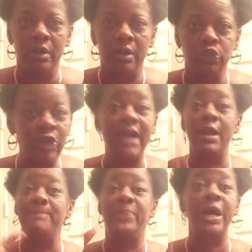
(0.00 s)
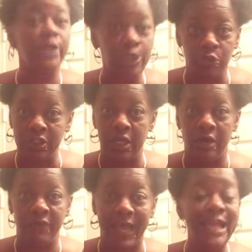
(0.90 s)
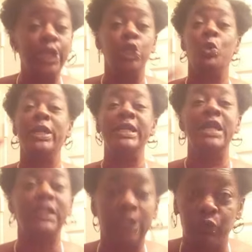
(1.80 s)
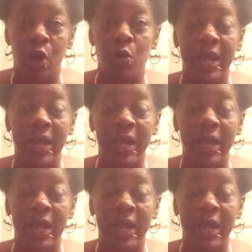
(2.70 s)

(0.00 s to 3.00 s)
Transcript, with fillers: trying to better yourself. Ain't doing nothing wrong,